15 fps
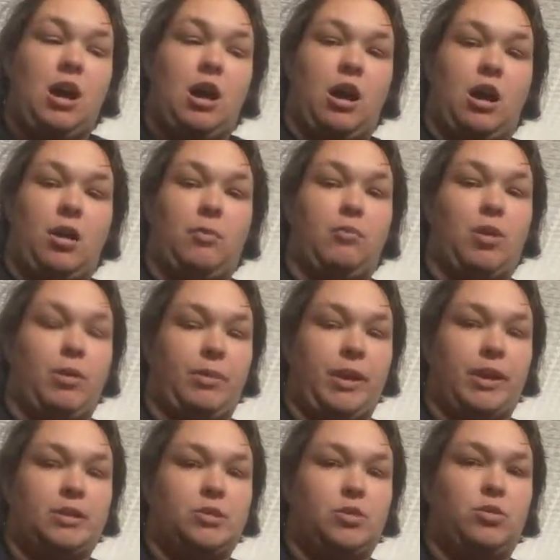Probably
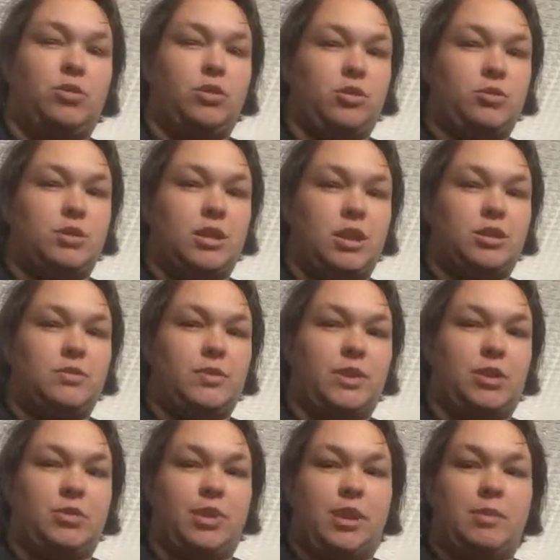has no clothes and lots of
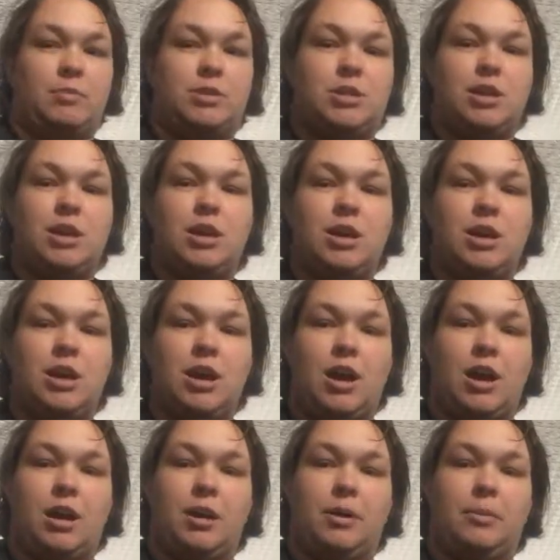video games.
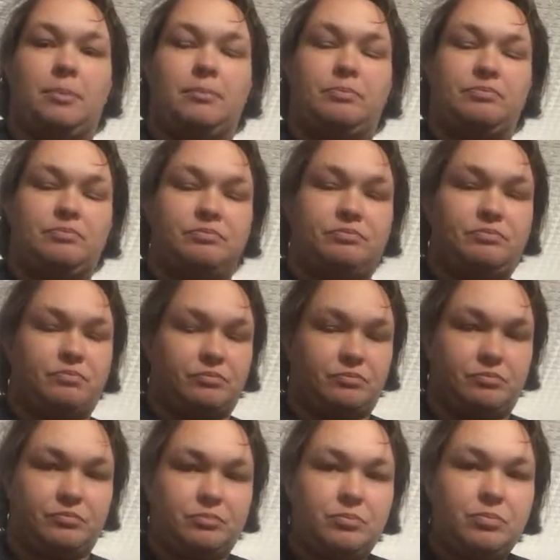
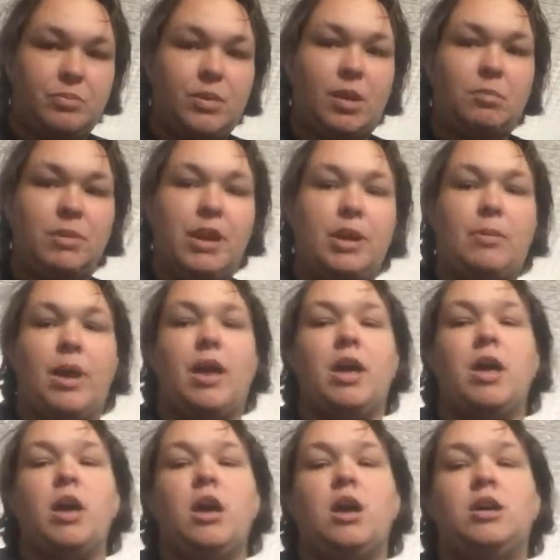But anyway,
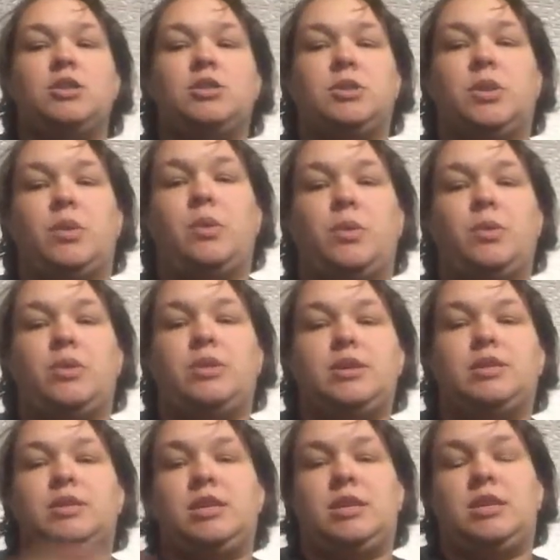so
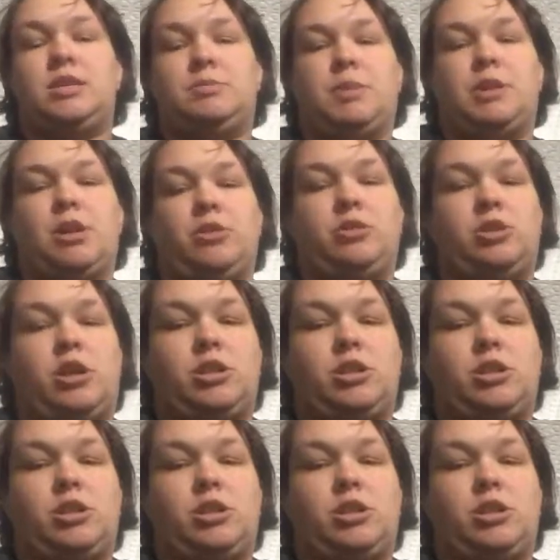this is my daughter's